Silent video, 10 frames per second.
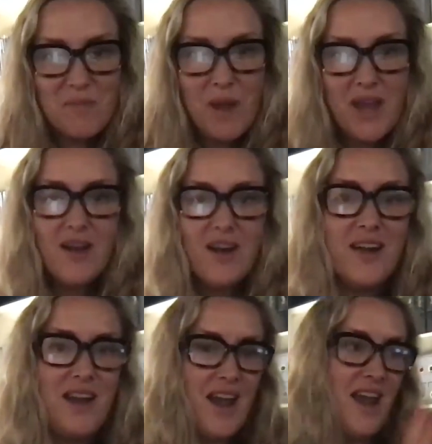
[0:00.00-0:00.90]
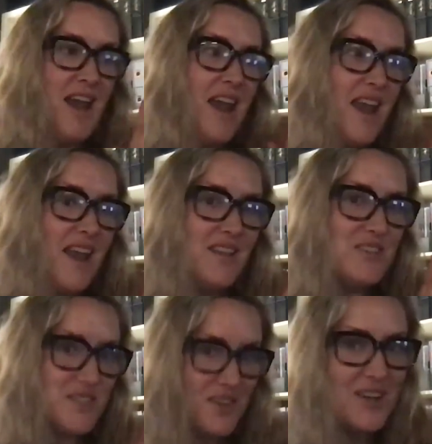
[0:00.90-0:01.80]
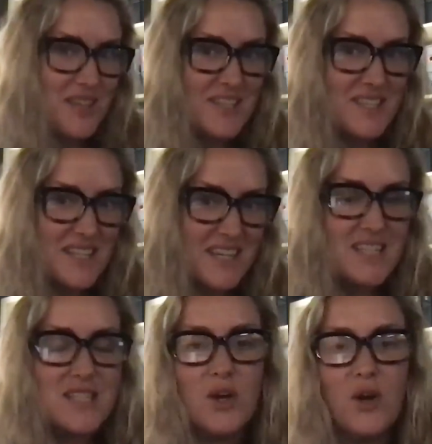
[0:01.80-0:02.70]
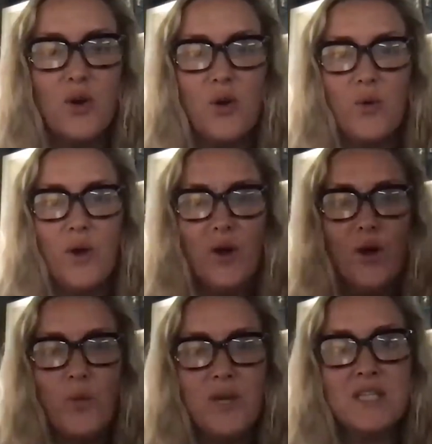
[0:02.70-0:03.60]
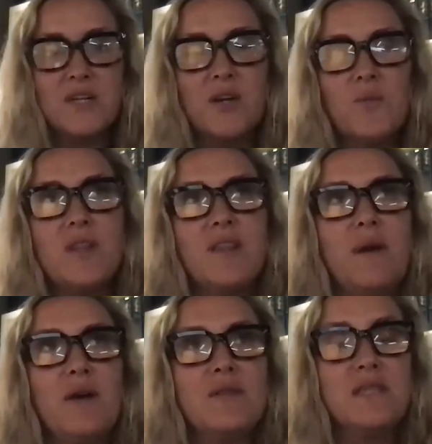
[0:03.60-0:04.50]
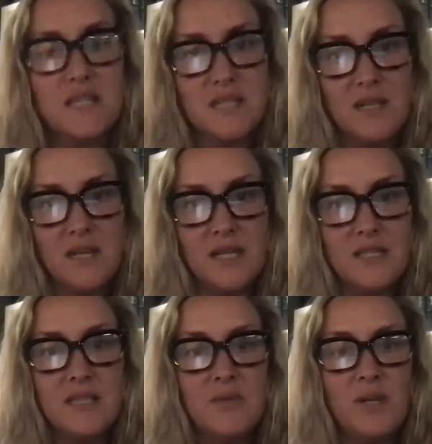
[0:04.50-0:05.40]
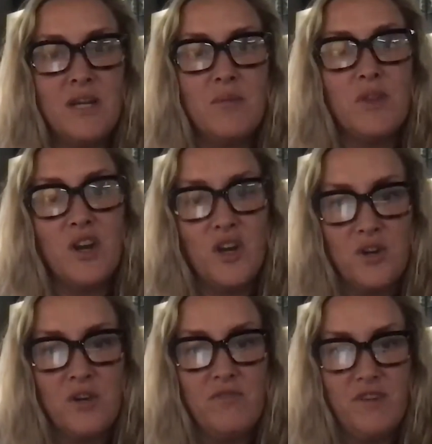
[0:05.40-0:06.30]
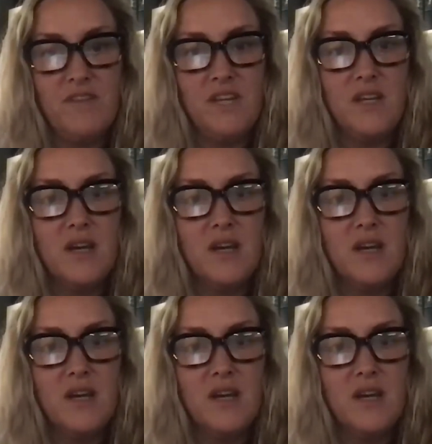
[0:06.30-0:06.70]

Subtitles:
pay cut and start this thing. So we started with about 6 clients, and then we ended up with 150.